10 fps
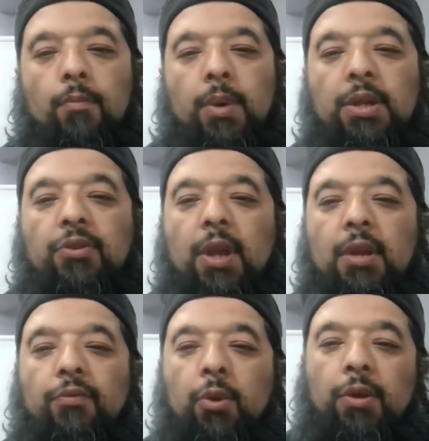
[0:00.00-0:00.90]
But instead
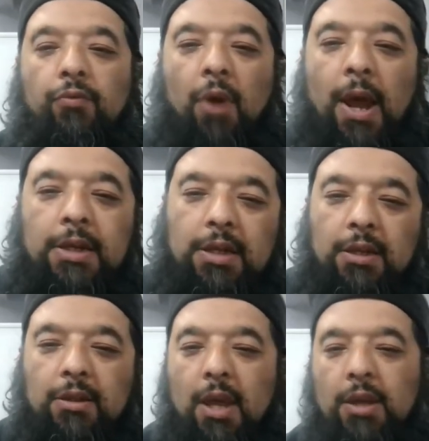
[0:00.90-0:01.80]
of doing right,
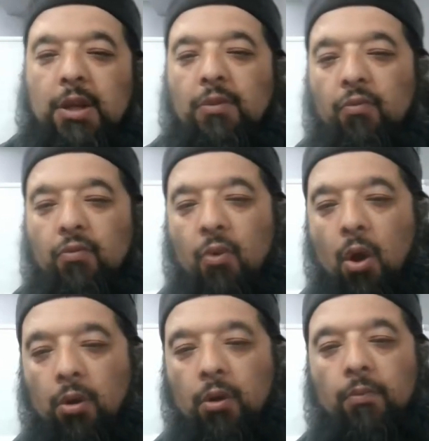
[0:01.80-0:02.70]
they did
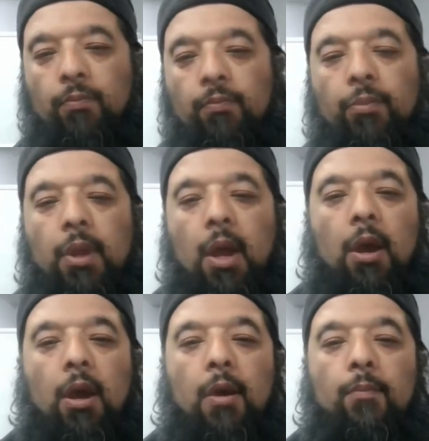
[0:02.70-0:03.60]
wrong.
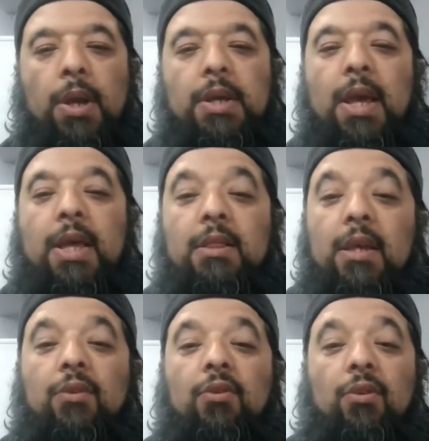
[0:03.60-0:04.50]
But in
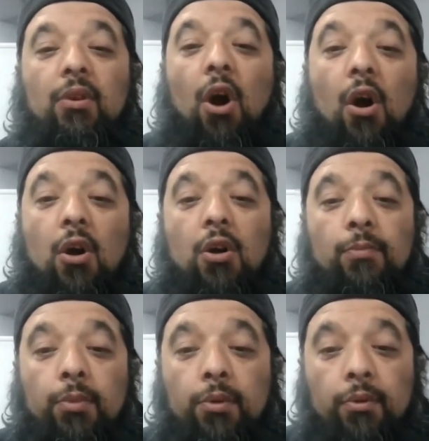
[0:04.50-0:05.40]
this
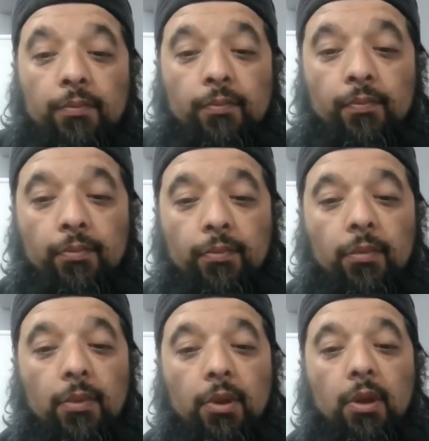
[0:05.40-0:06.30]
garb,
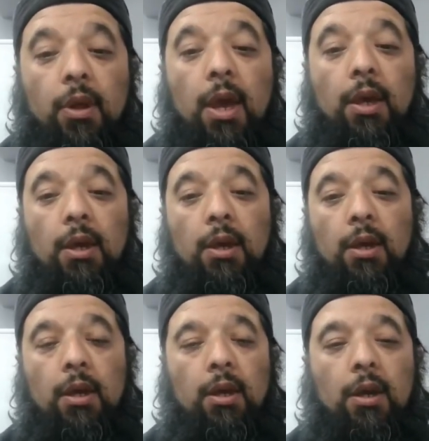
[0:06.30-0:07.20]
okay,
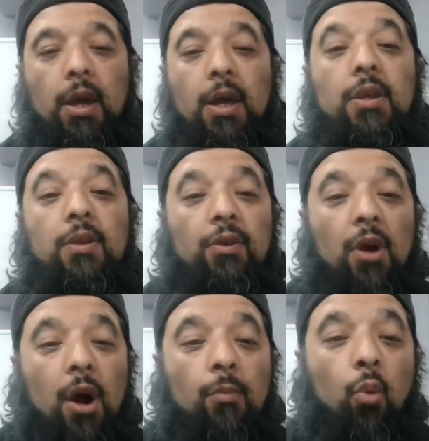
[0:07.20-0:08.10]
in this
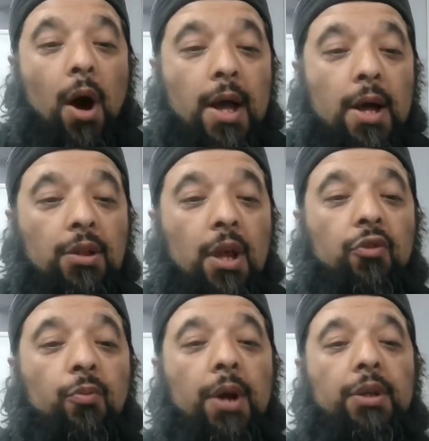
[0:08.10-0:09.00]
garb, why Allah
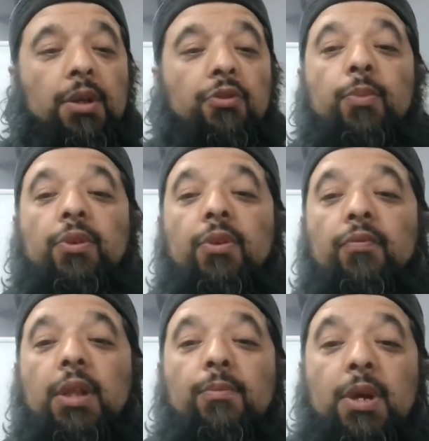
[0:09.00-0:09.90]
subhanahu wa ta'ala
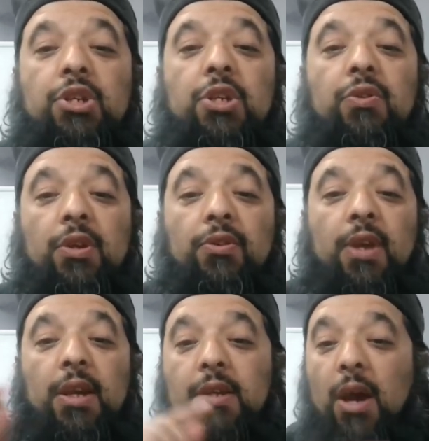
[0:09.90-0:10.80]
specifically mentions he
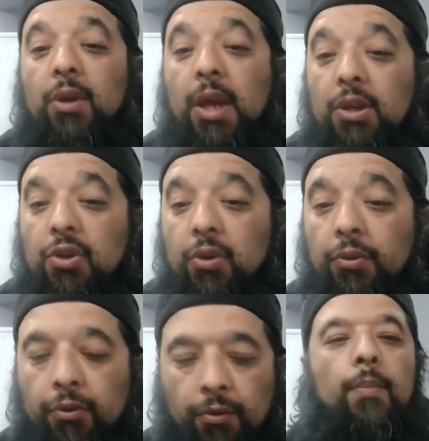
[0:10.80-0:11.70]
sent down angels?